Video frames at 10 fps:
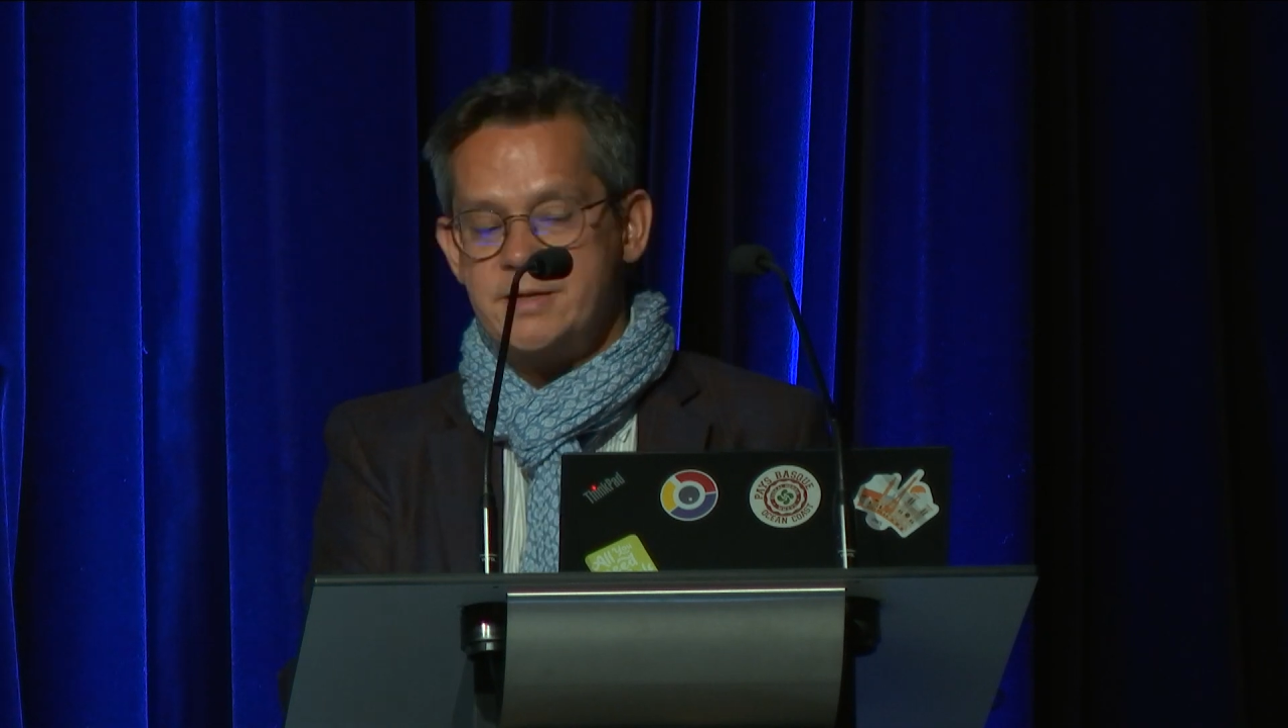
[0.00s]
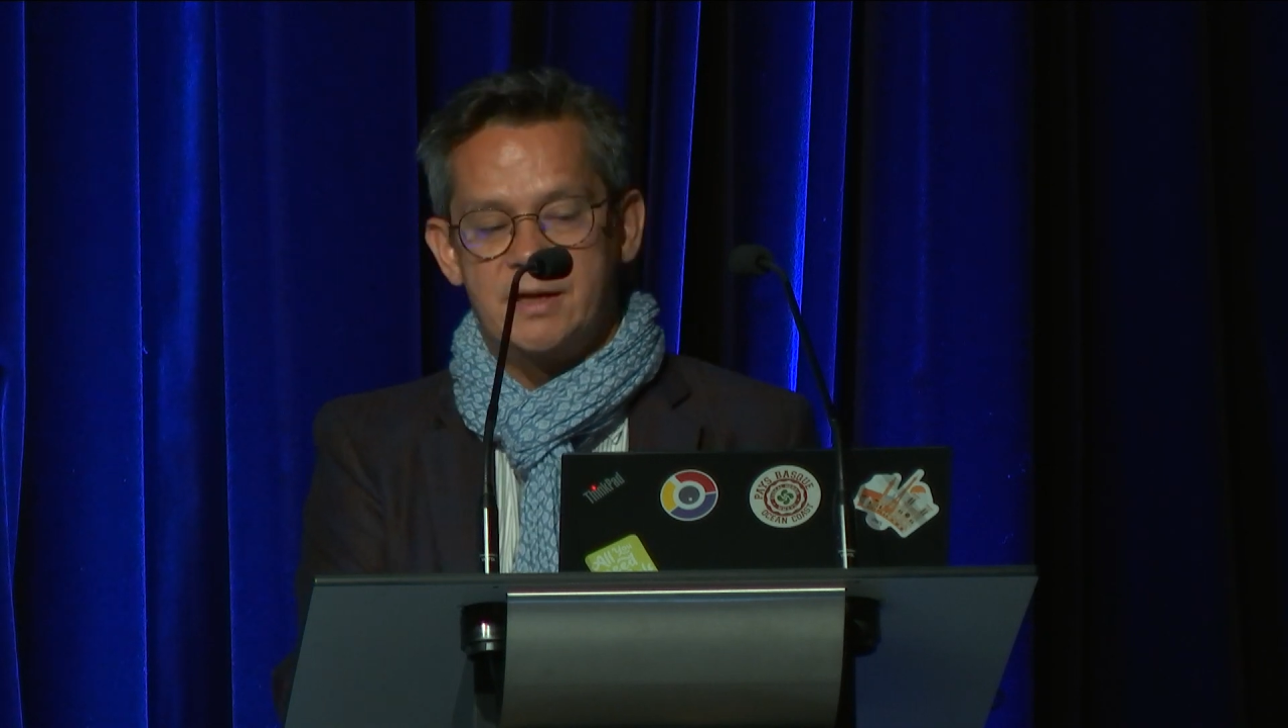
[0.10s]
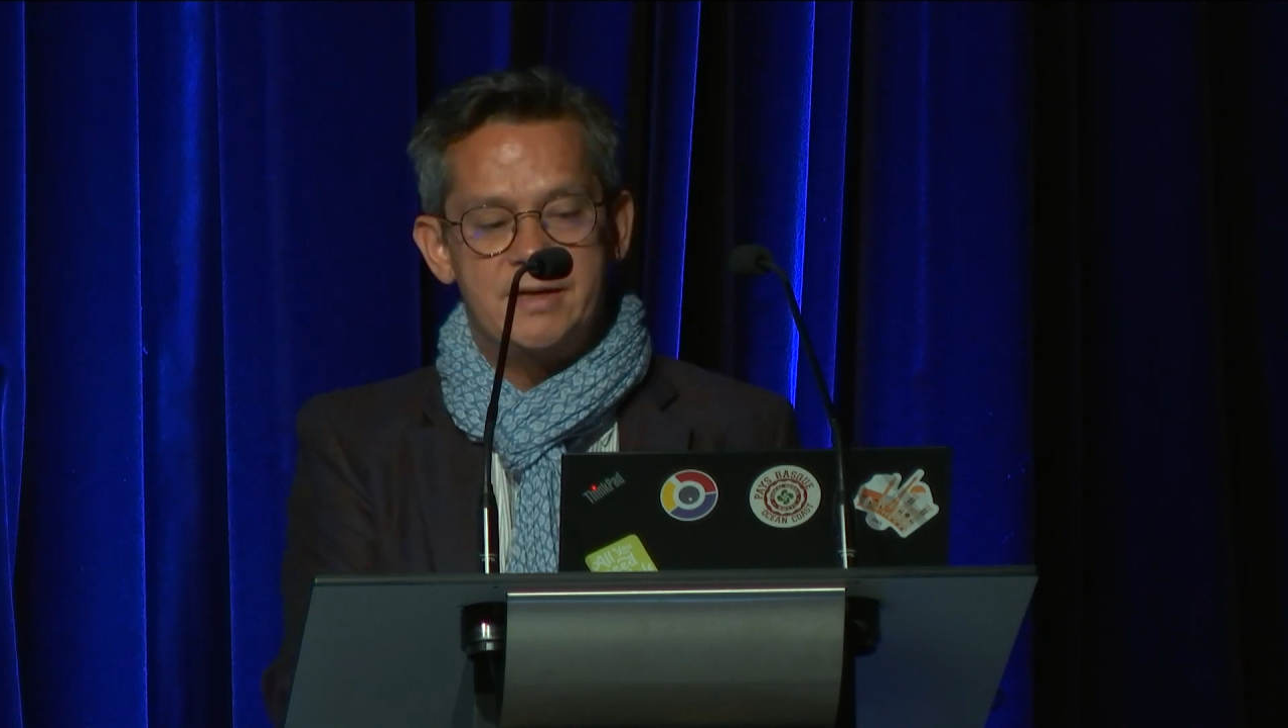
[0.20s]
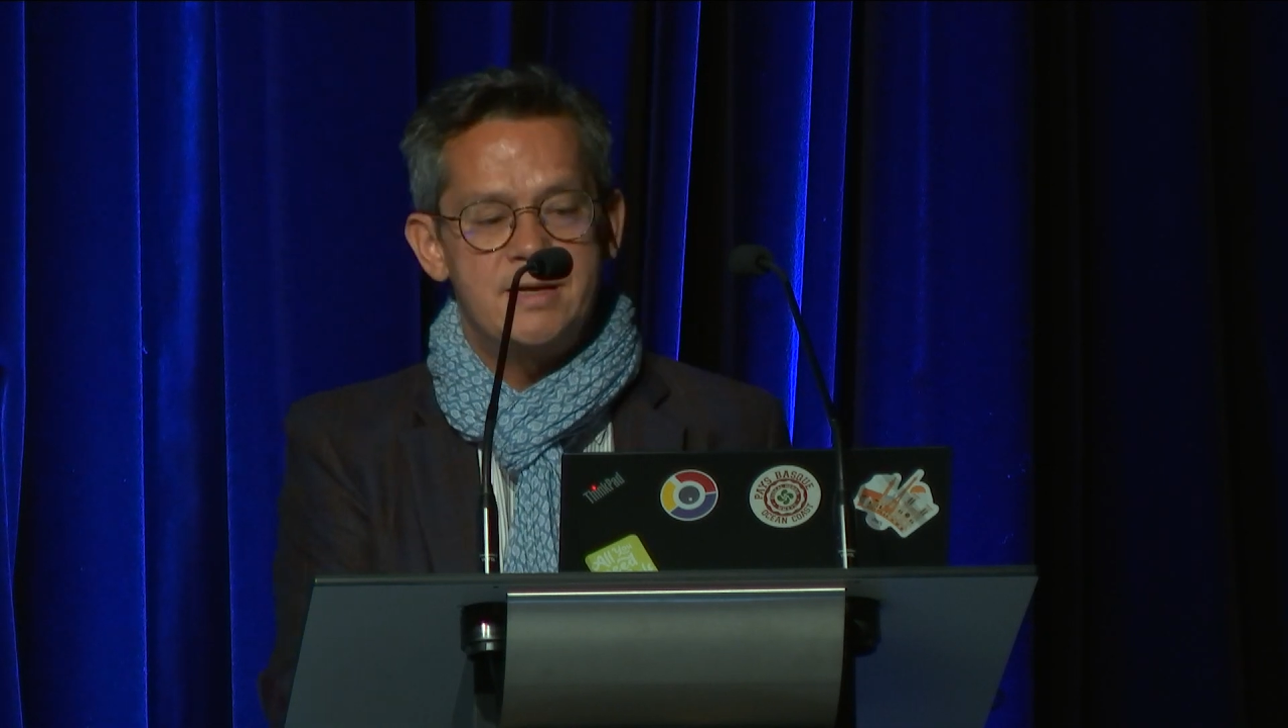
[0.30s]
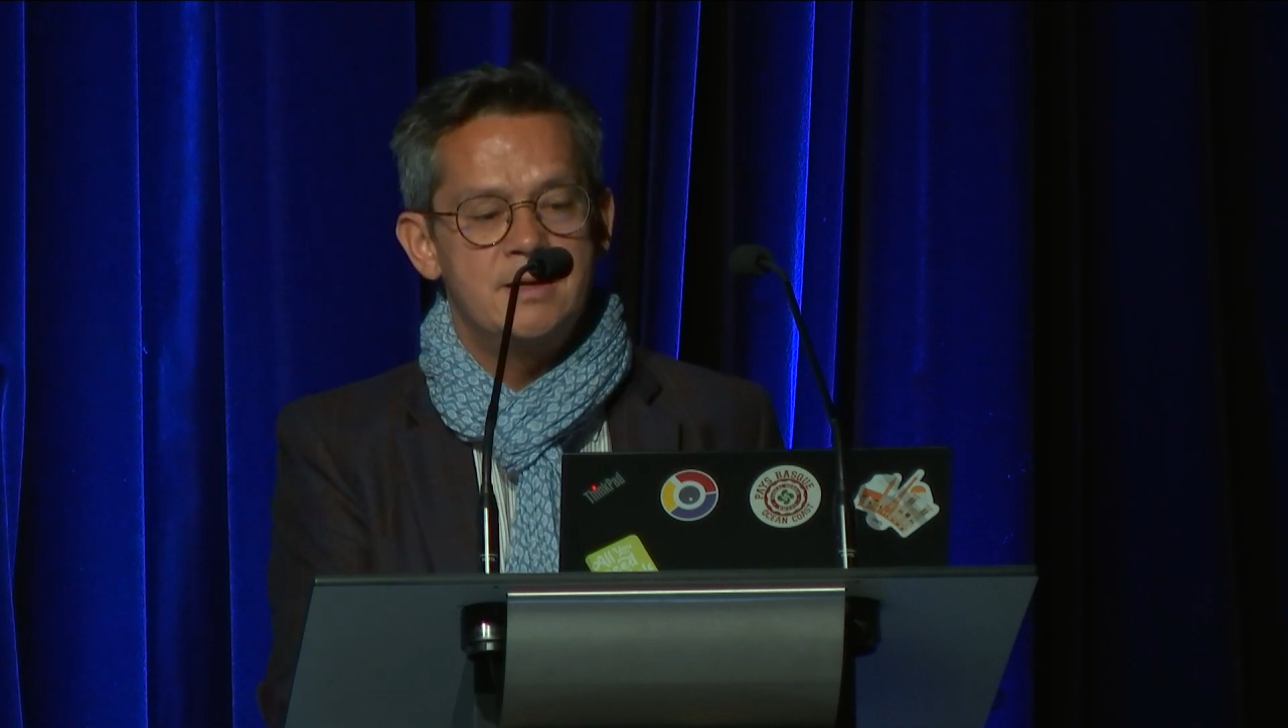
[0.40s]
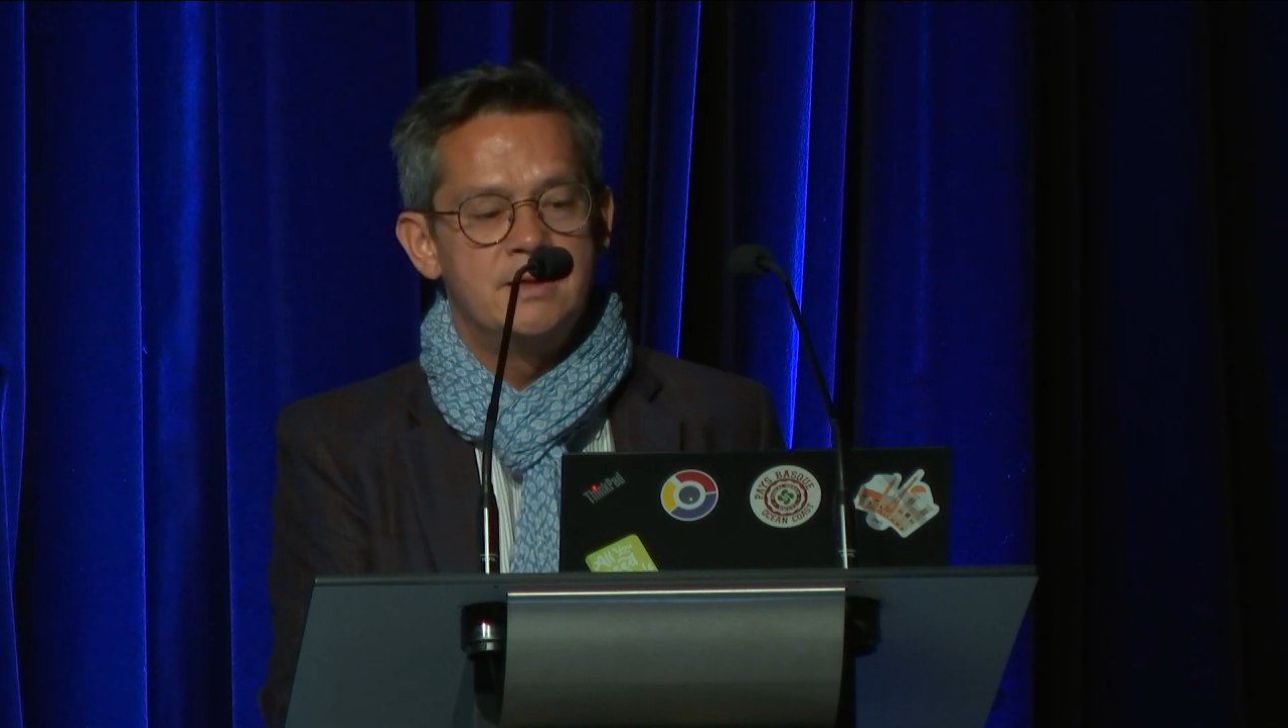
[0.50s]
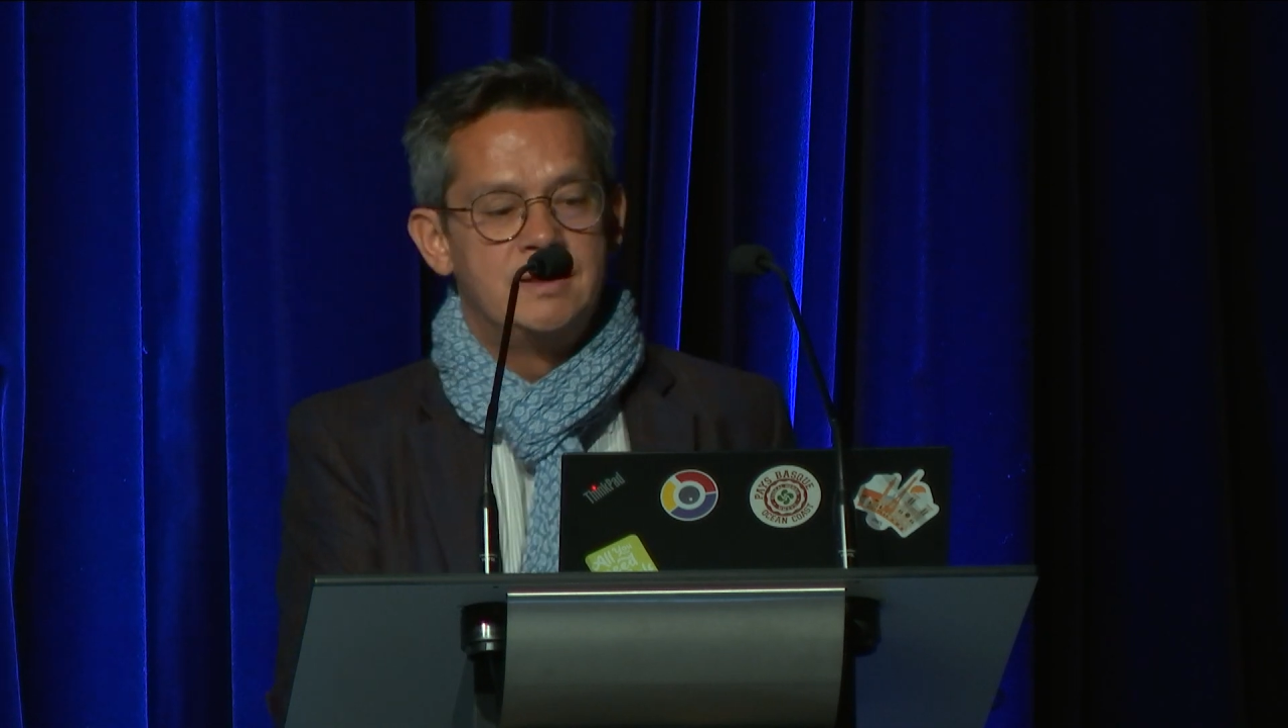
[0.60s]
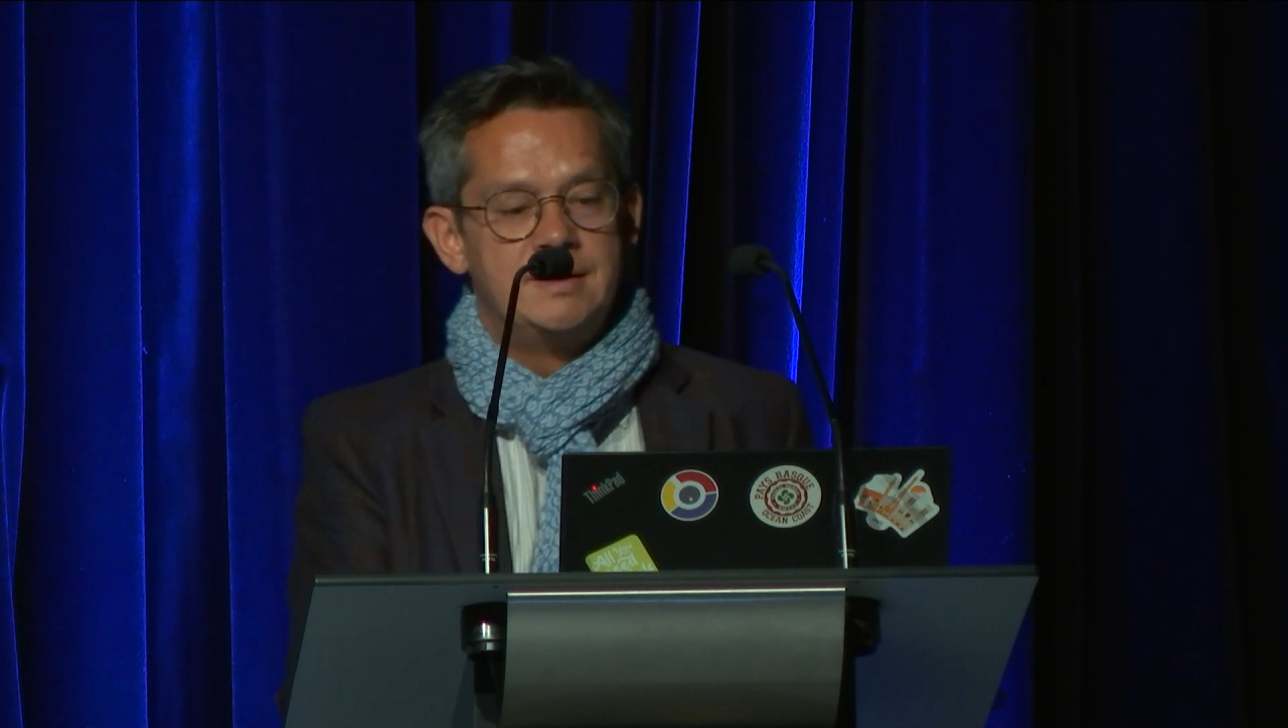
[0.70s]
near Lille.